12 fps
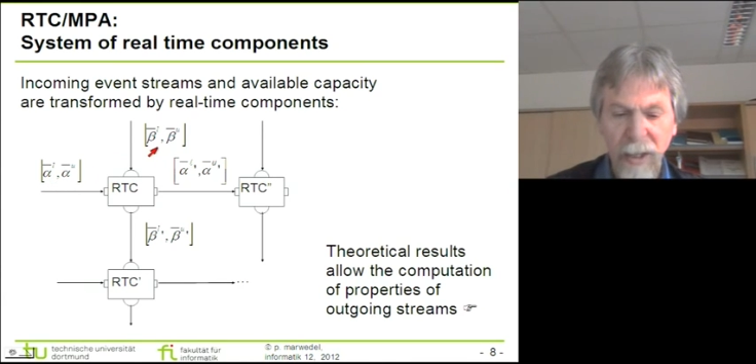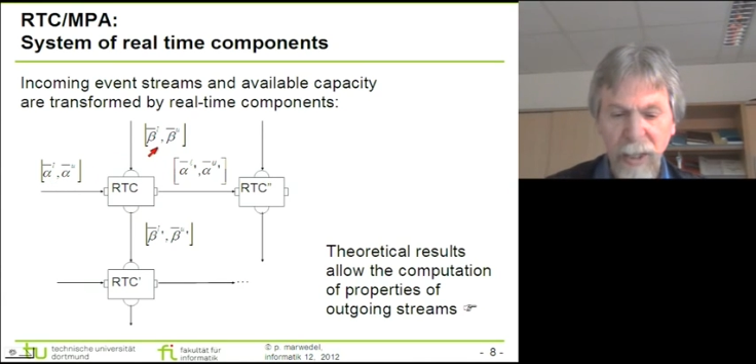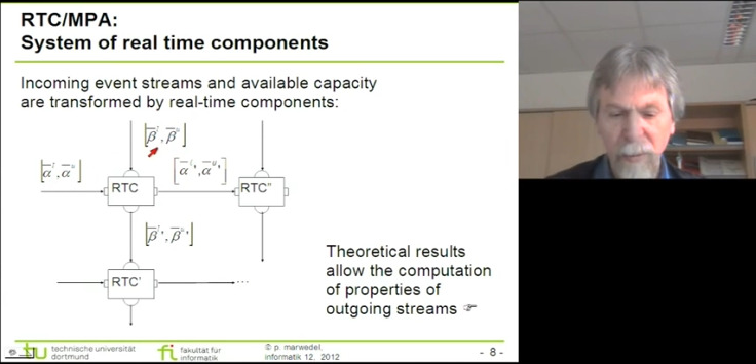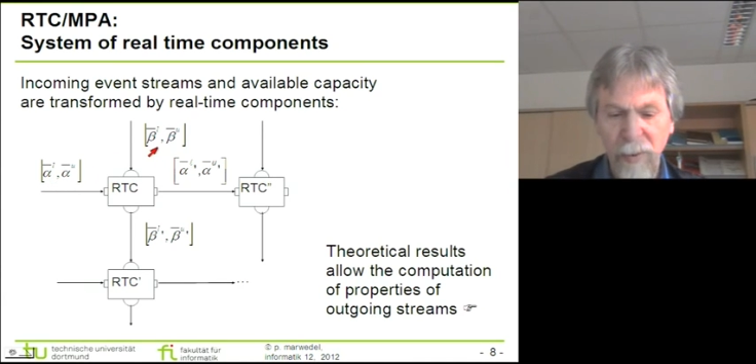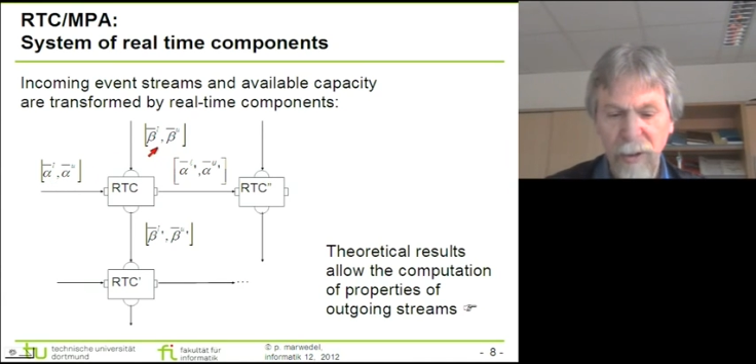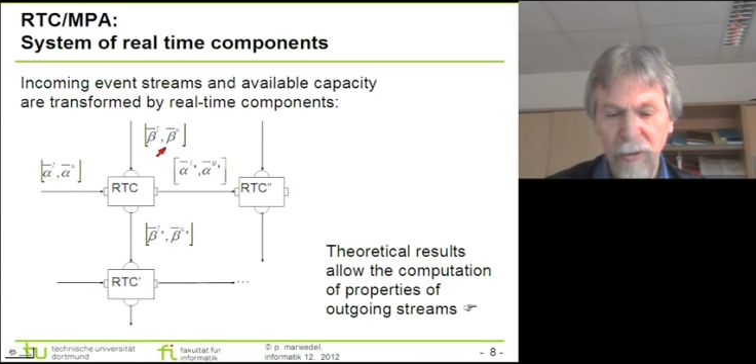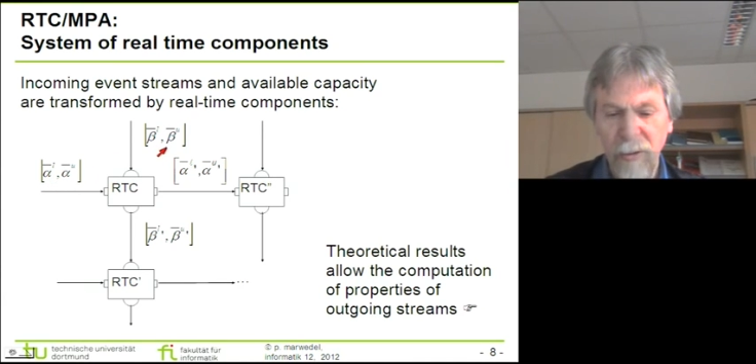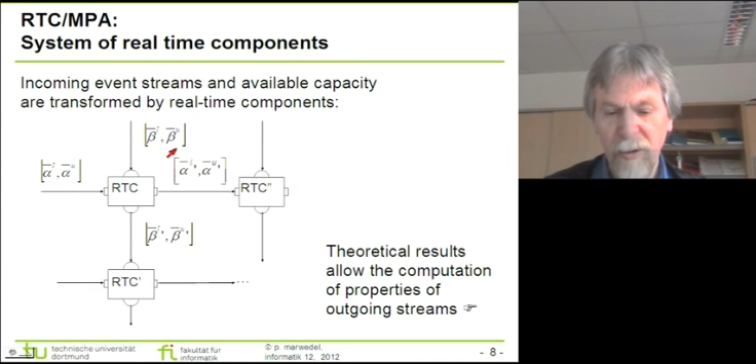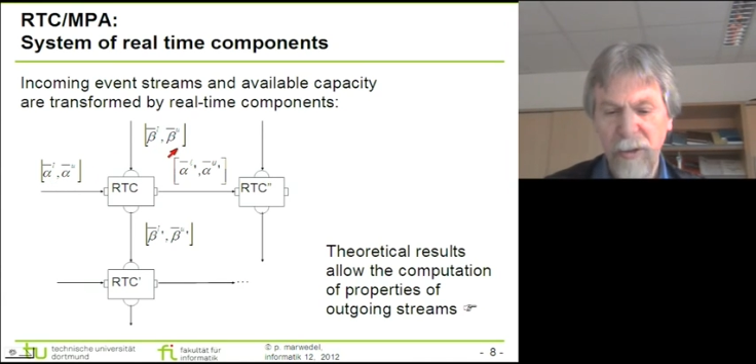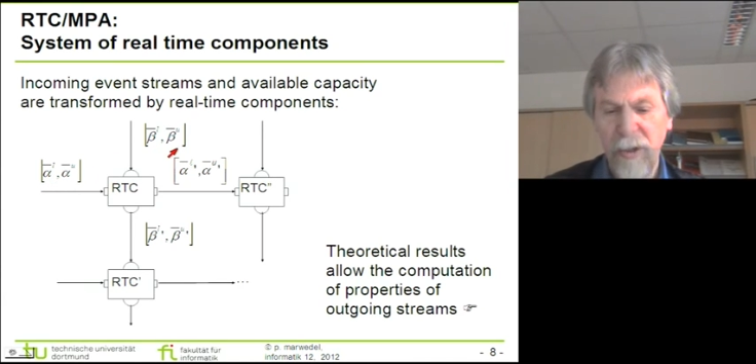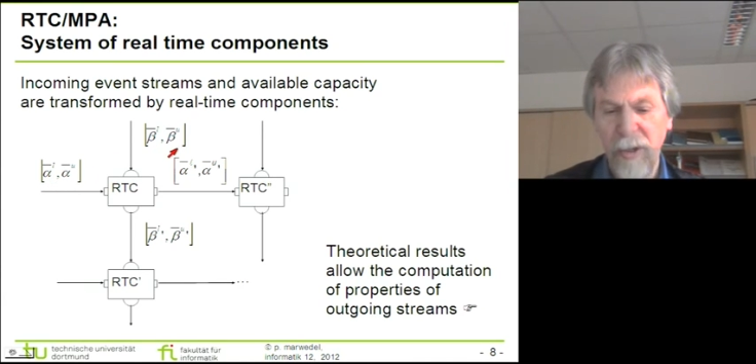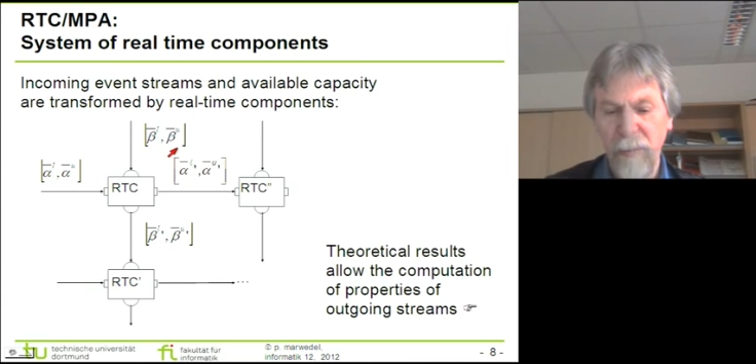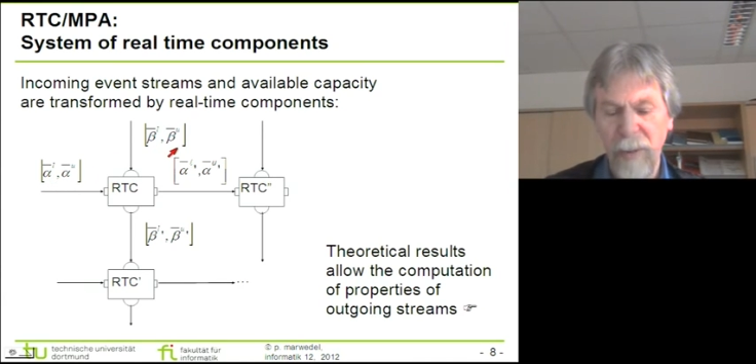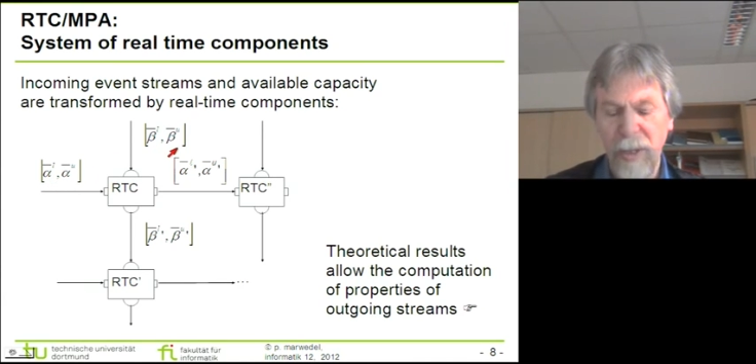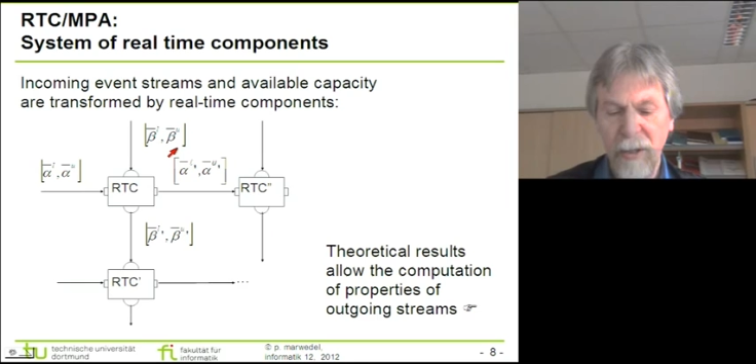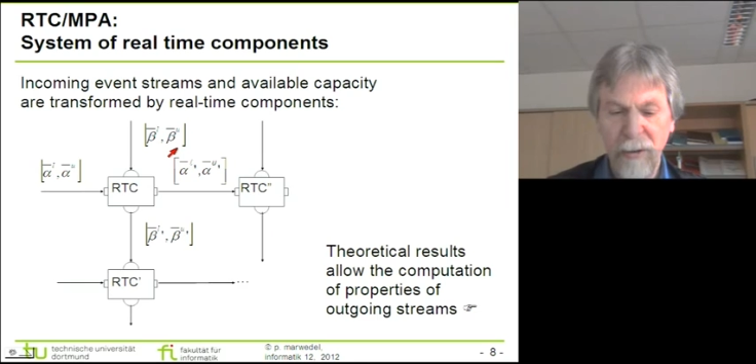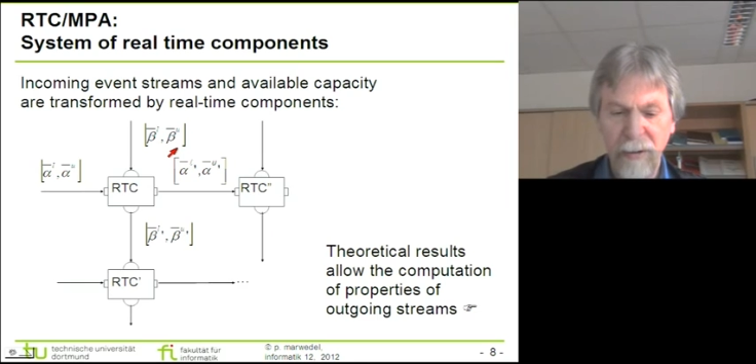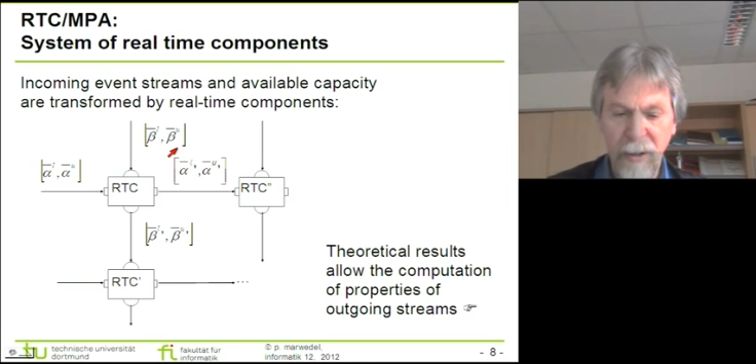and we are talking
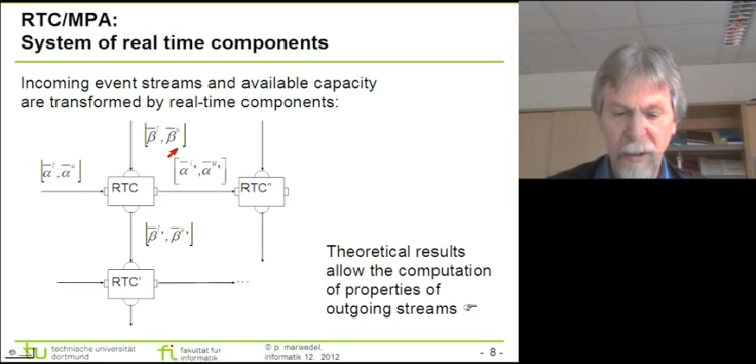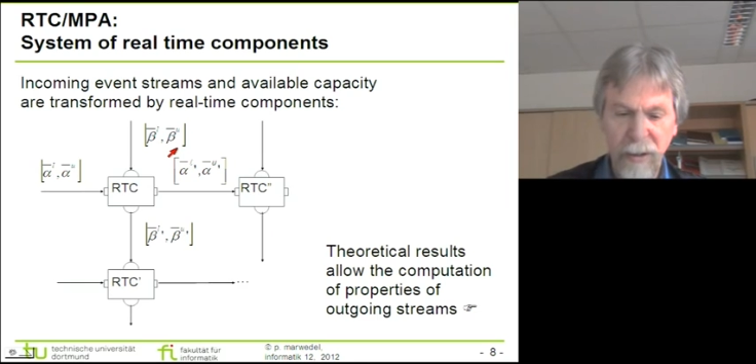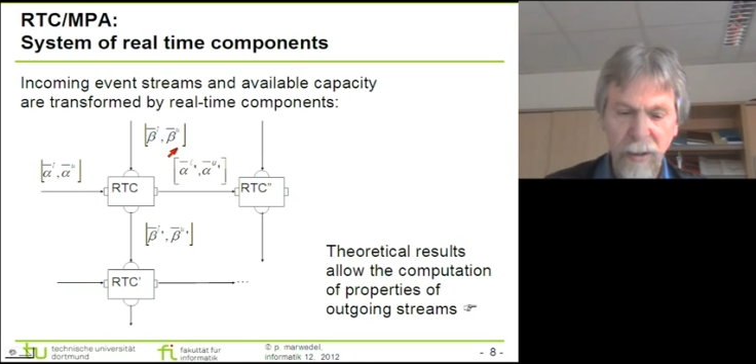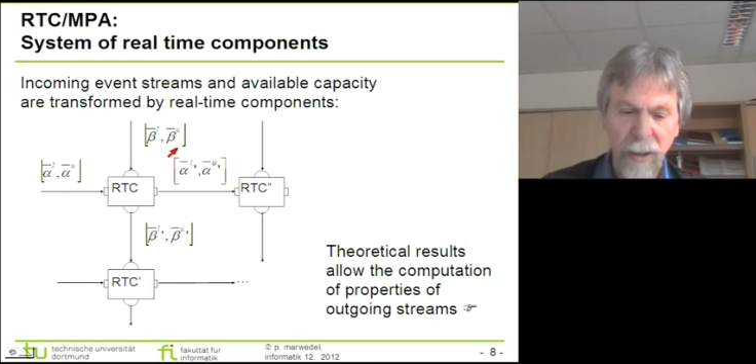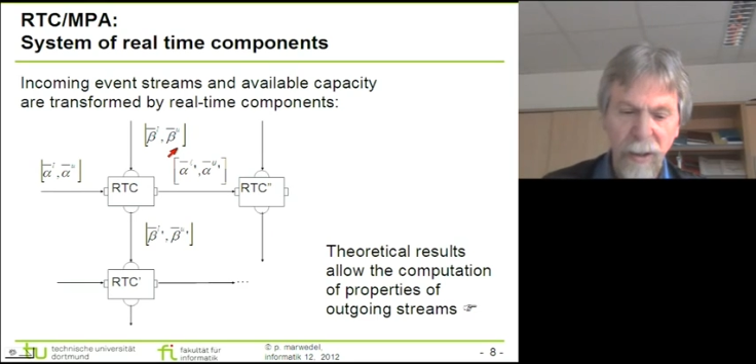about the